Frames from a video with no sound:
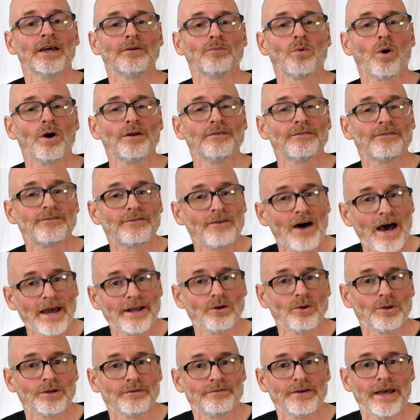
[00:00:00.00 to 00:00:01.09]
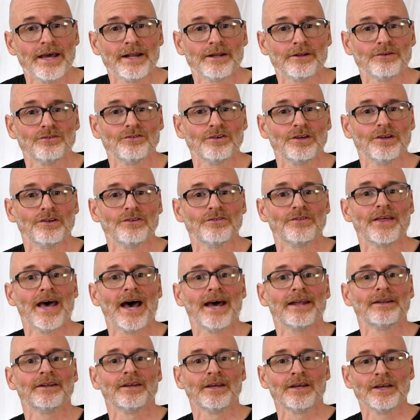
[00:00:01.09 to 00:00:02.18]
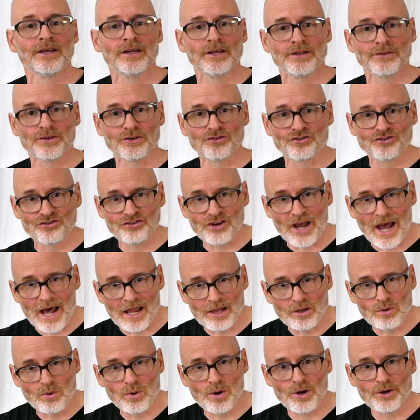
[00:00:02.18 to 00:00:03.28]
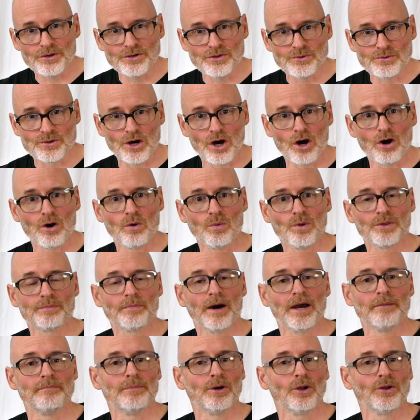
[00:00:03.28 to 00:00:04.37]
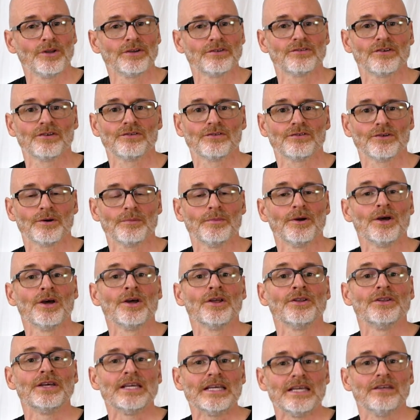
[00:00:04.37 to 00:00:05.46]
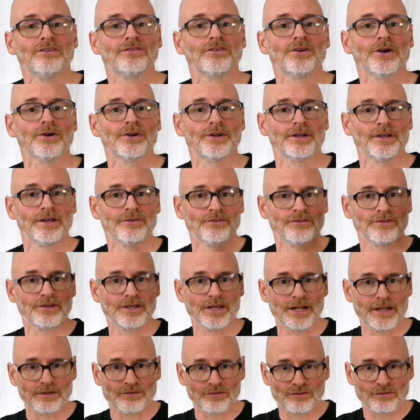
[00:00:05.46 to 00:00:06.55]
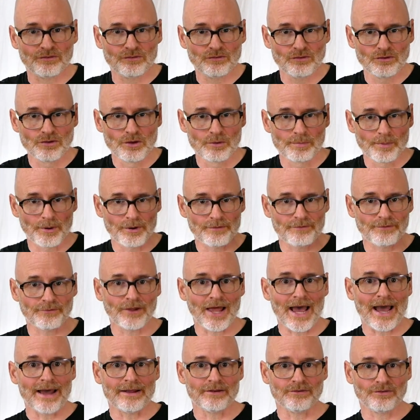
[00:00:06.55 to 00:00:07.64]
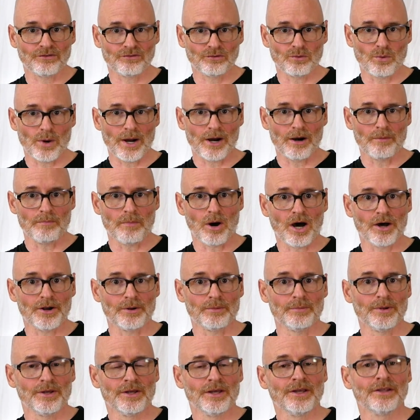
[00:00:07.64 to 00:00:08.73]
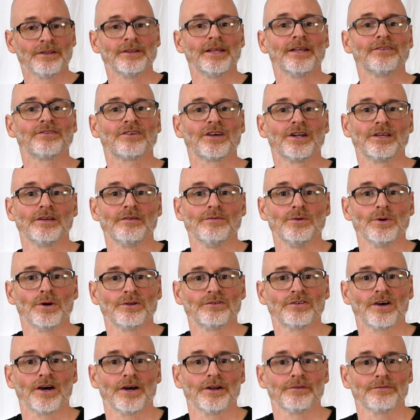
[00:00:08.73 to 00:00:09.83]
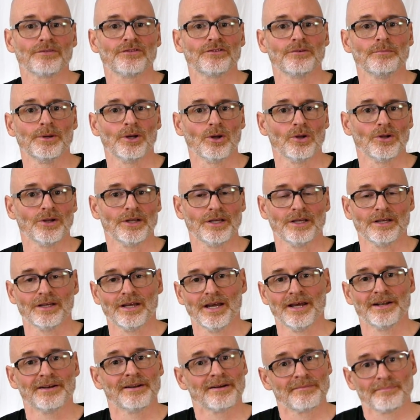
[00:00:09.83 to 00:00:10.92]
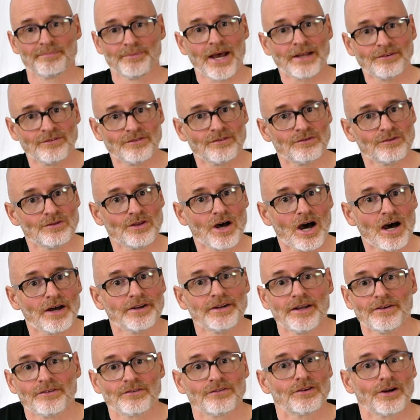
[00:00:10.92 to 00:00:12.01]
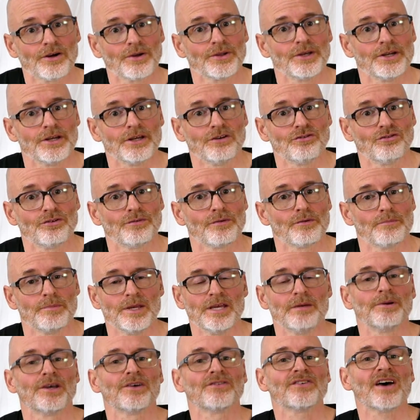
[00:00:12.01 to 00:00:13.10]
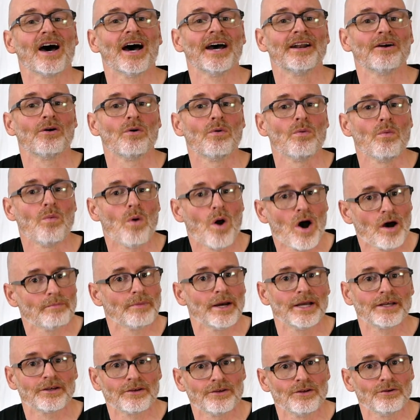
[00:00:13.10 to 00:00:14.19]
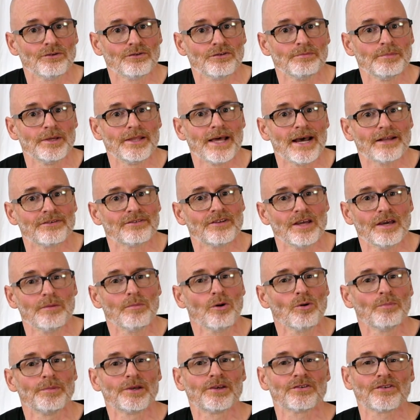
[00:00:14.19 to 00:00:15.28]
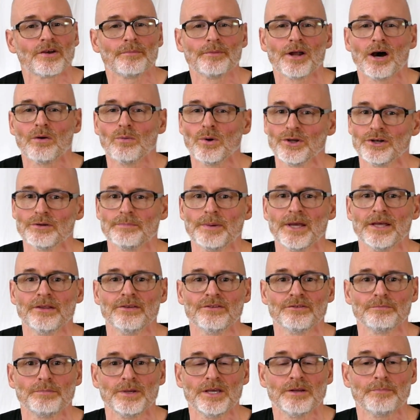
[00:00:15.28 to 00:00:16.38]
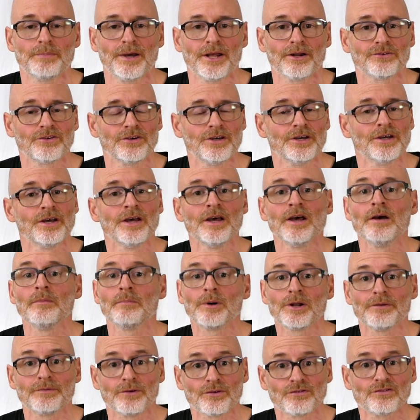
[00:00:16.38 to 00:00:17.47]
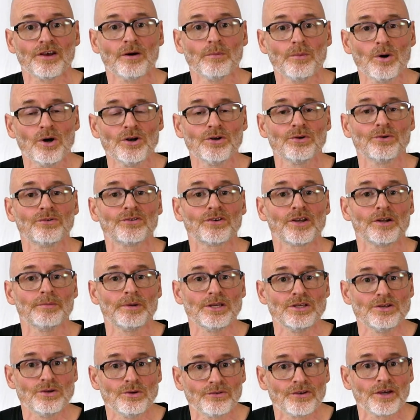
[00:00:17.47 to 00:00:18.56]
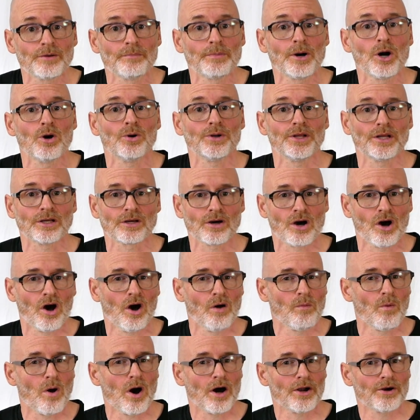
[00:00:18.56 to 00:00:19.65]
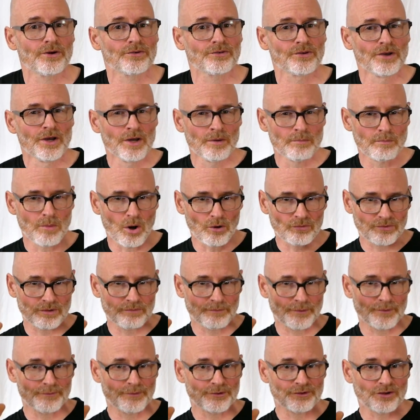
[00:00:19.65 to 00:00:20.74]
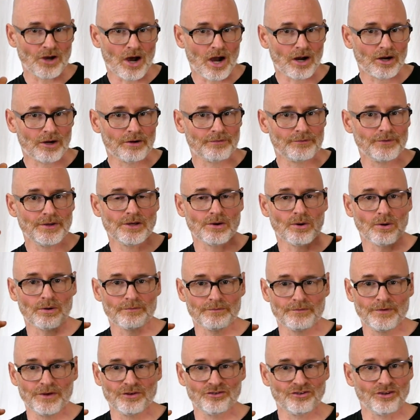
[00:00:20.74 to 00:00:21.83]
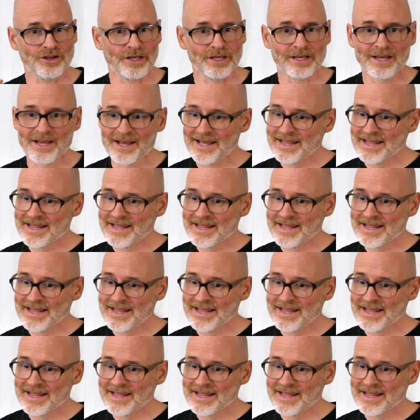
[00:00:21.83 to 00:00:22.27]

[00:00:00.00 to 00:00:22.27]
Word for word: And one final advantage is that the shallower you go with my building system, the easier it is to get a super flat square bottom that's going to give you a ton of stability. And that's not necessarily an issue for me because I don't want my canoe to be that stable because I'm not willing to pay the speed penalty. But if you're someone who's going to be using a boat in calm waters, mostly for photography or fishing,